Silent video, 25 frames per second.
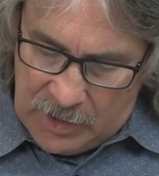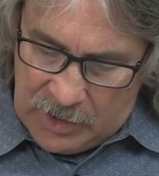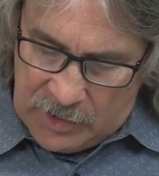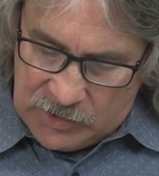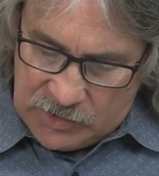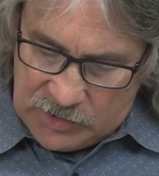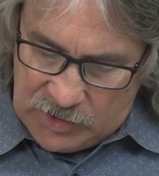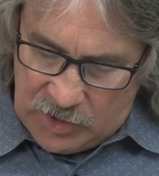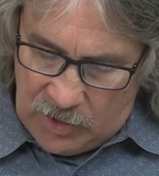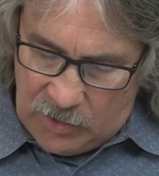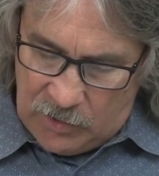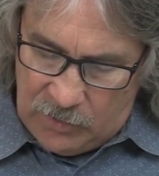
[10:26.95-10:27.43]

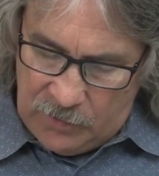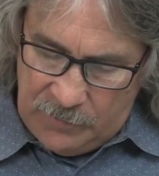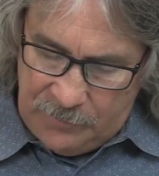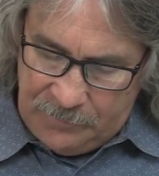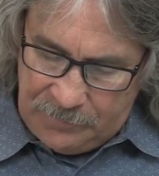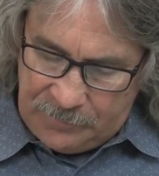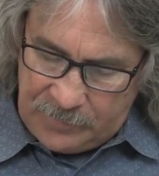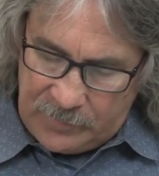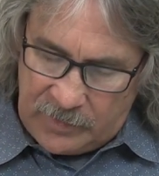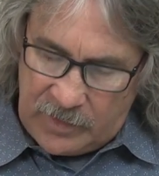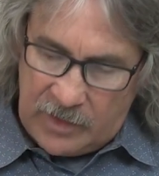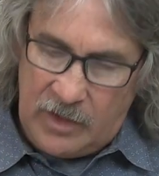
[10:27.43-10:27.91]
So
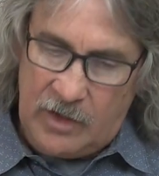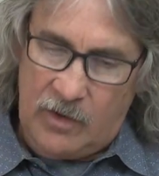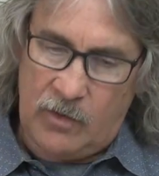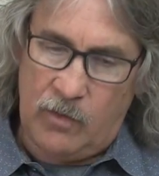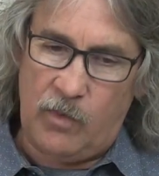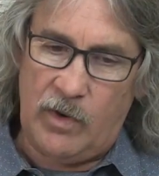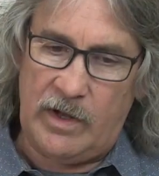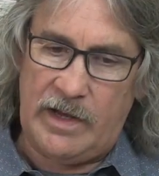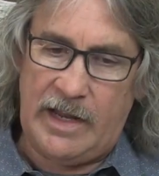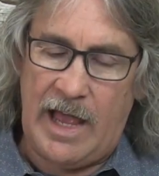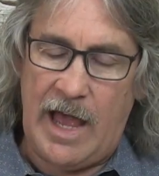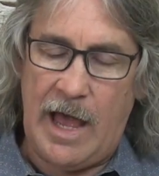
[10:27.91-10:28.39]

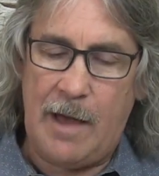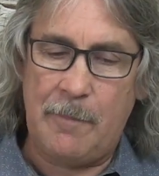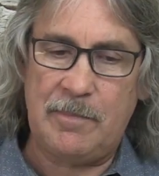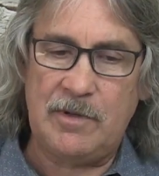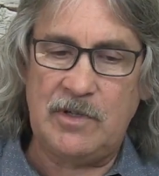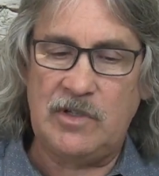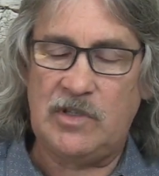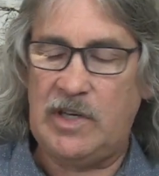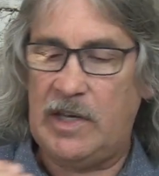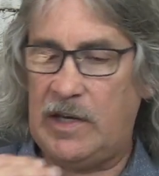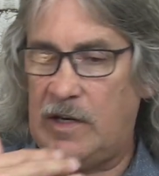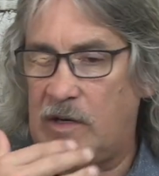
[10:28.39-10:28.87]
what
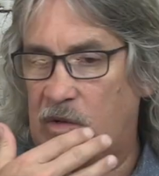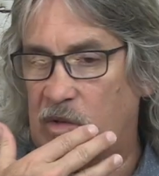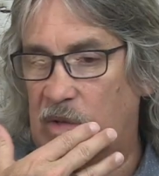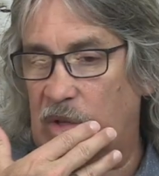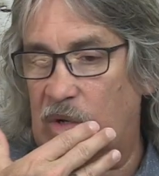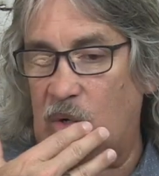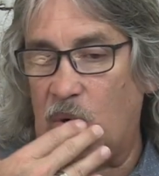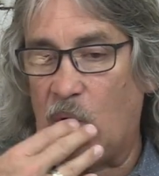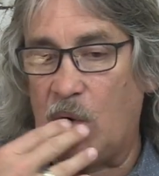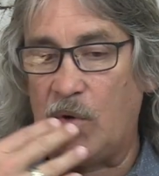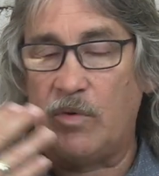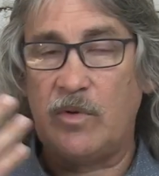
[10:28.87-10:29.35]
happens here, the
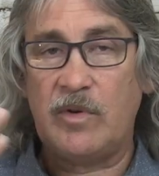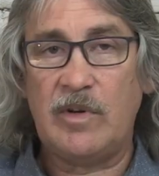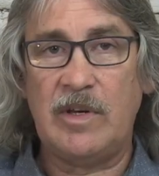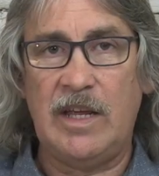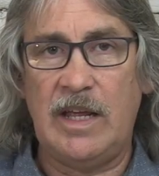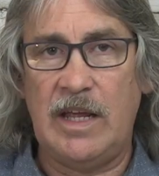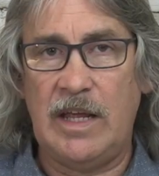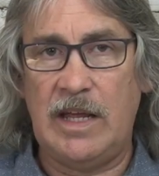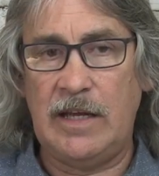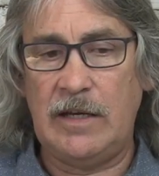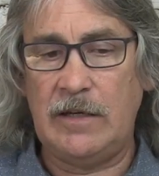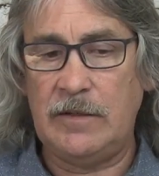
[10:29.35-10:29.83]
northern
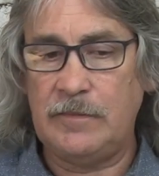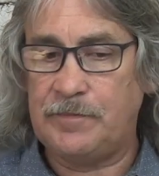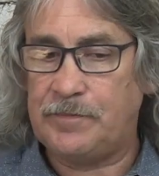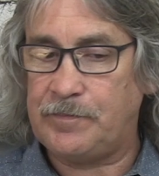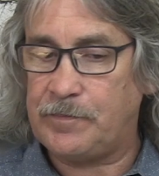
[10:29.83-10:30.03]
king